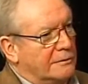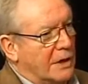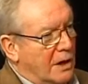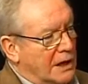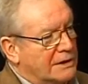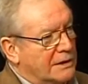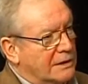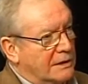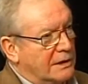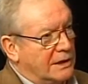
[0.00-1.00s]
cost
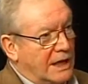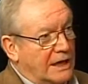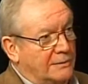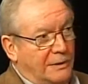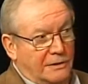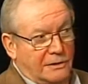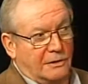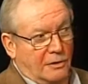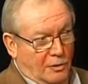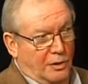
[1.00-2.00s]
the
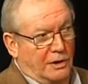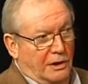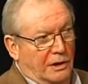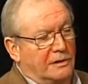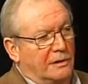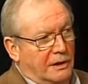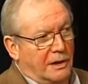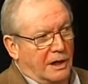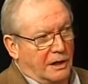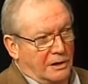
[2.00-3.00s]
taxpayers, yes, or will.
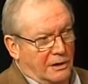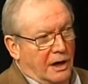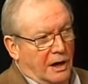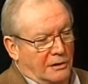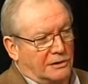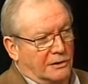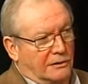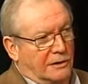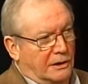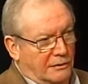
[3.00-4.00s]
Our
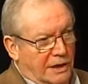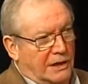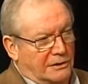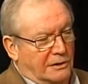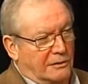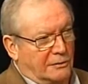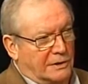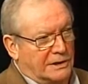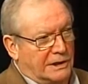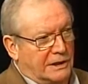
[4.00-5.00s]
children and grandchildren
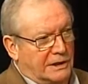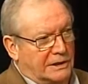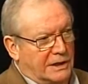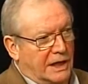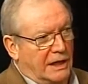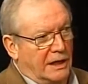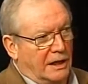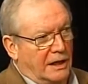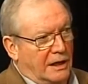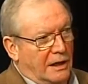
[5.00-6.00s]
will see this debt.
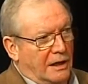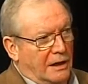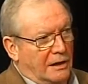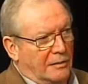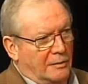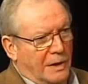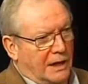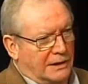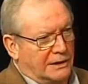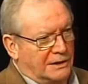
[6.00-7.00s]

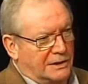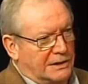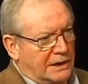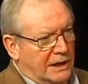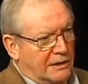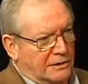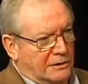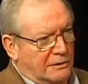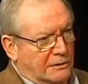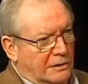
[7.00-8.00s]
Politicians today are
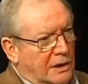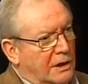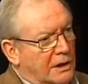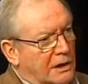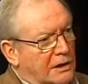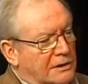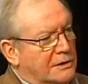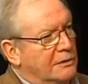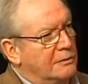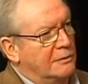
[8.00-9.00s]
so
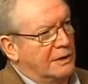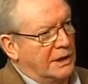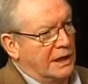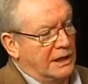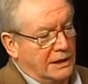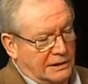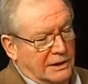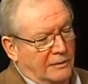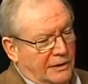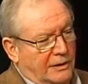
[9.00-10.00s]
consumed with the idea,
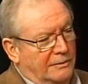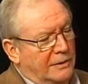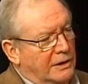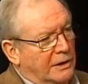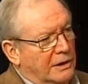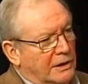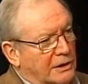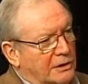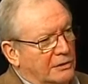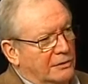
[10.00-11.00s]
some of them,
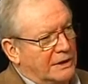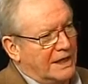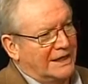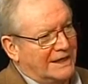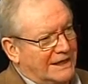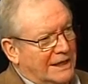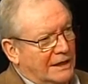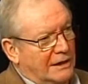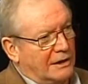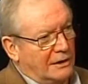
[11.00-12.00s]
to take
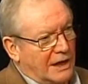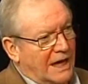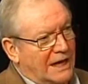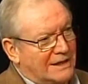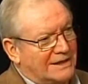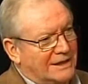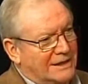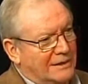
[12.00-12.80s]
the last